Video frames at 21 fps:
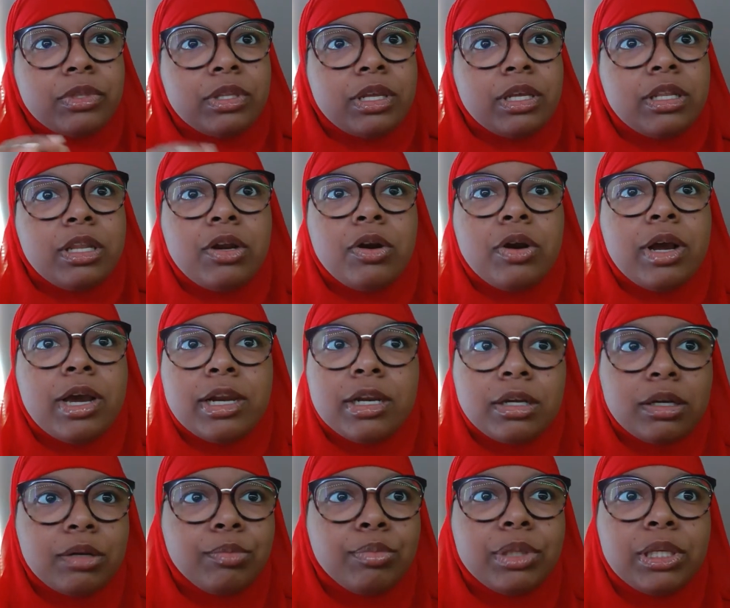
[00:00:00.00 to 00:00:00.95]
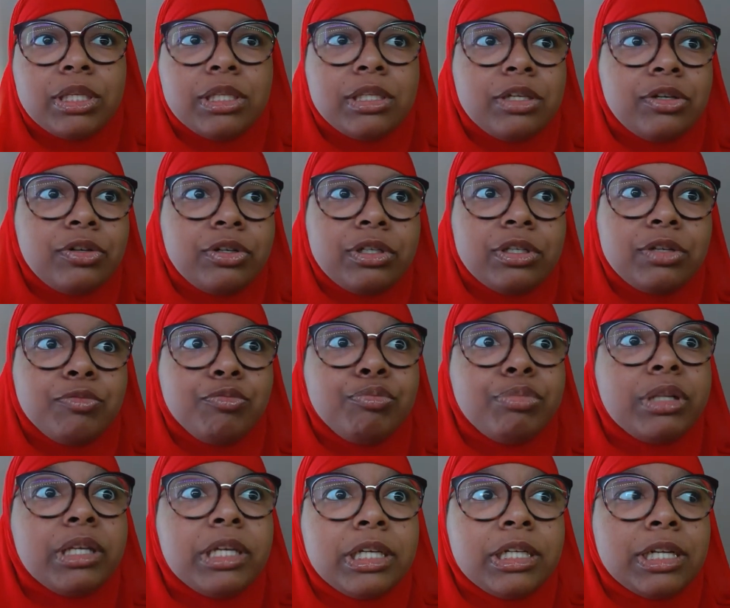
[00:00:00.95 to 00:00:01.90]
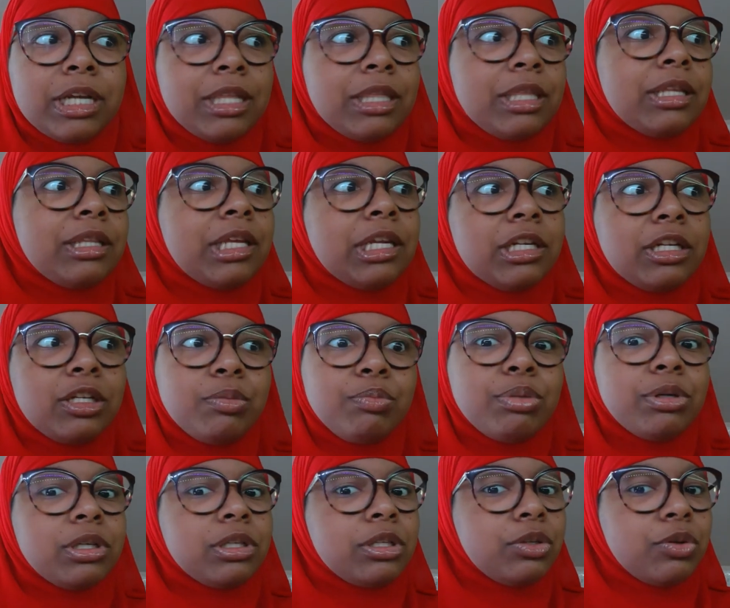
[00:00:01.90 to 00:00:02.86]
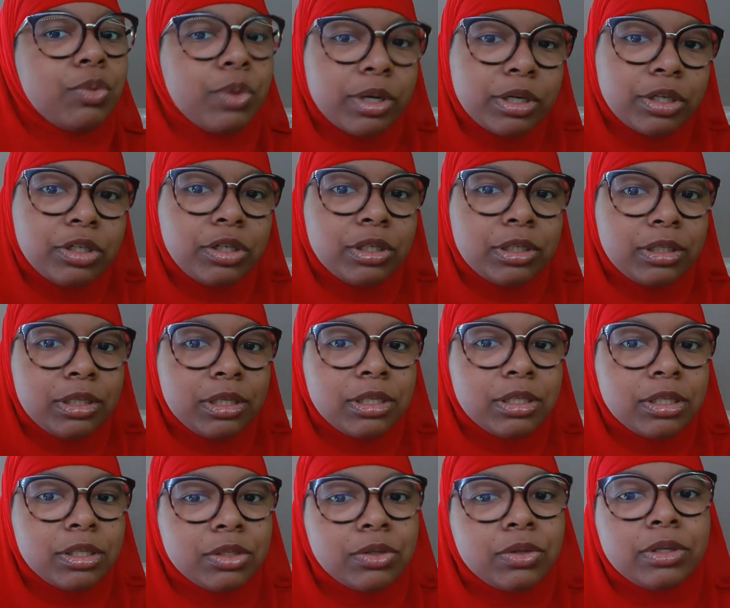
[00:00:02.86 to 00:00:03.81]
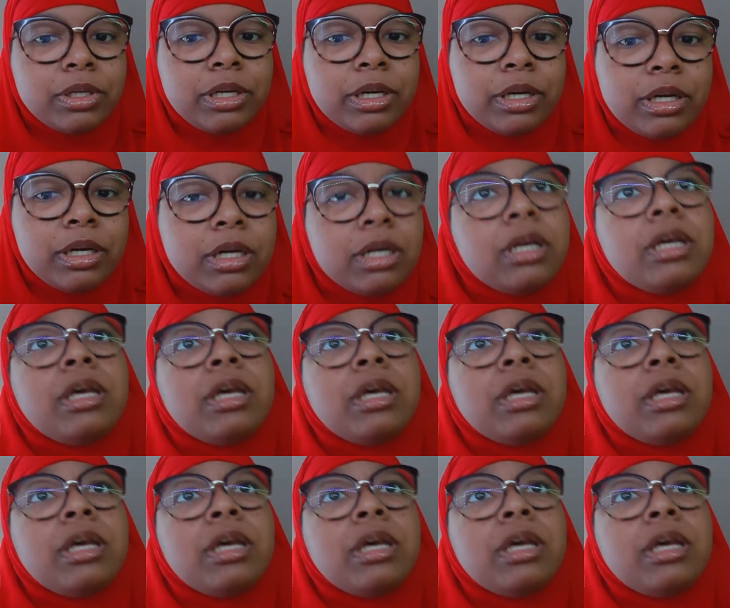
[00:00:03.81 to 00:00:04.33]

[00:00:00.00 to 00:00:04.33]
They don't have a complete series of Bleach. I think they just put two extra seasons on there.